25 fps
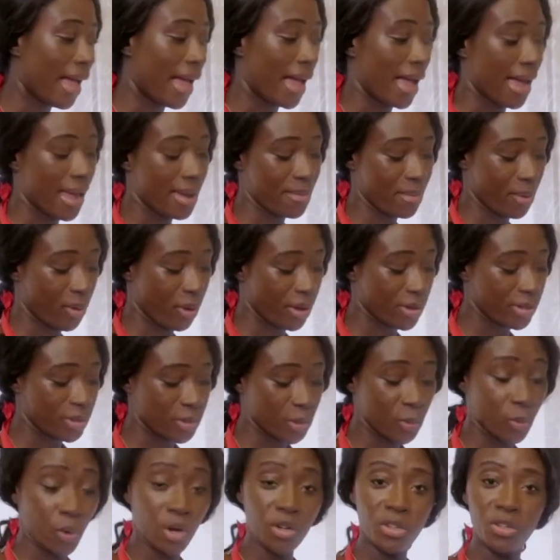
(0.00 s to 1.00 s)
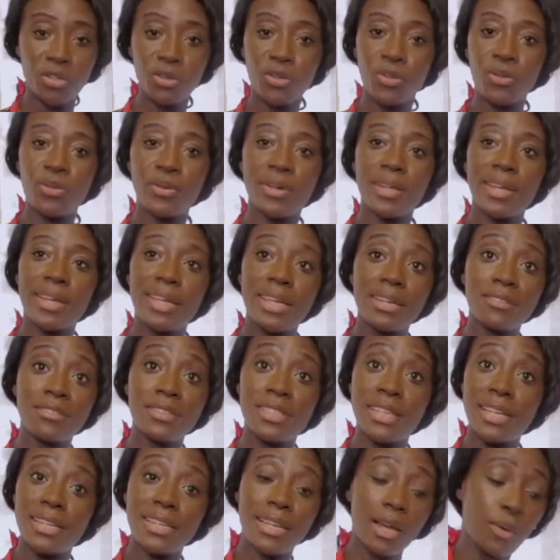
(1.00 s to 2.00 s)
I am going to walk you through the
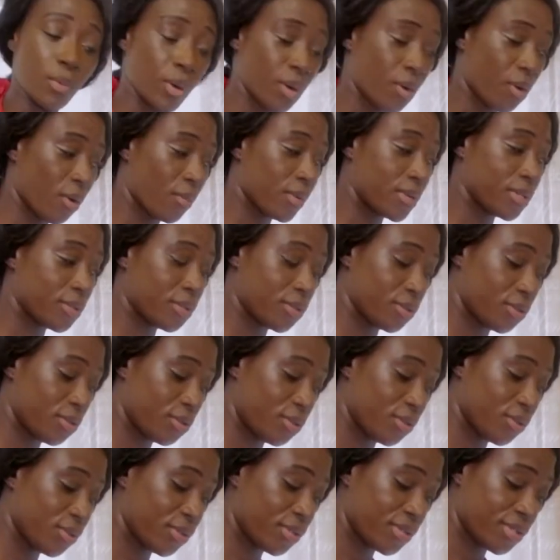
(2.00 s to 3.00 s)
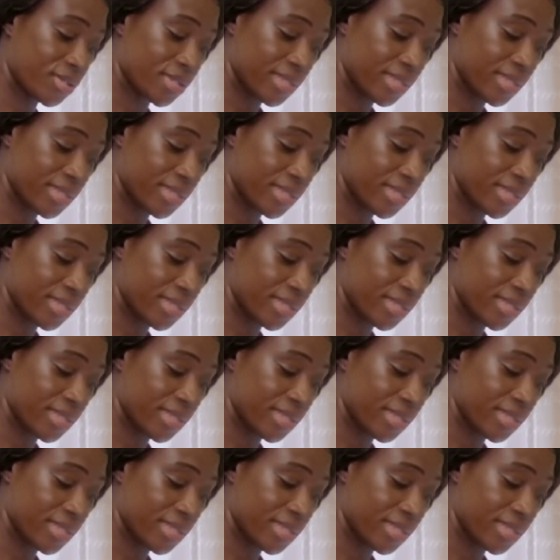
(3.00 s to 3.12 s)
ingredient that we're going to use